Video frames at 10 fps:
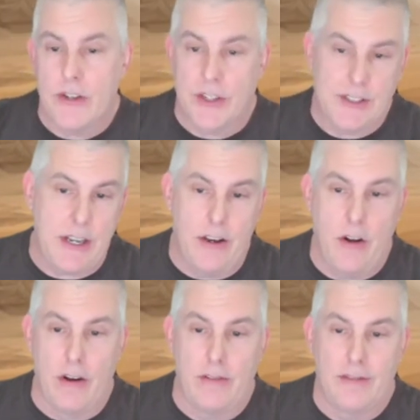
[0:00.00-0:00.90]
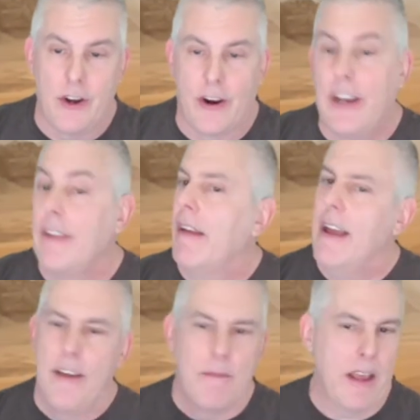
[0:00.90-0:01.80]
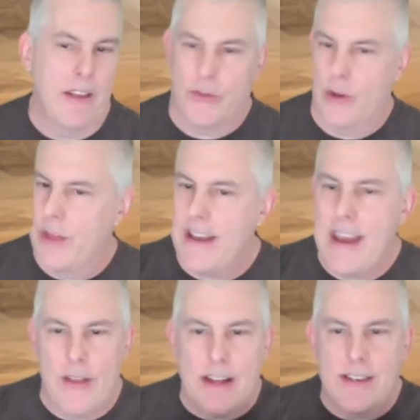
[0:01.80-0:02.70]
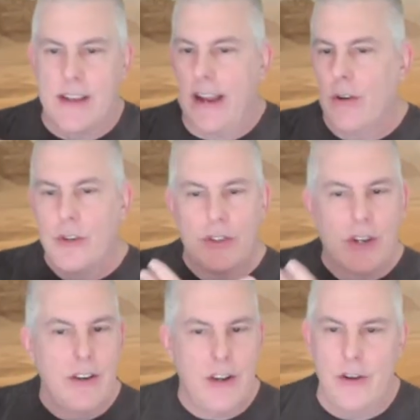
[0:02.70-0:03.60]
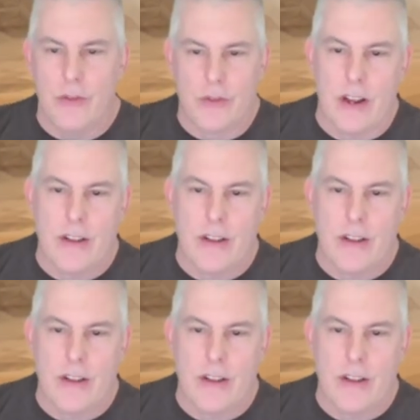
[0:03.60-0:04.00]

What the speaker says: succeeded on targeting. And so that cycle just continues, right?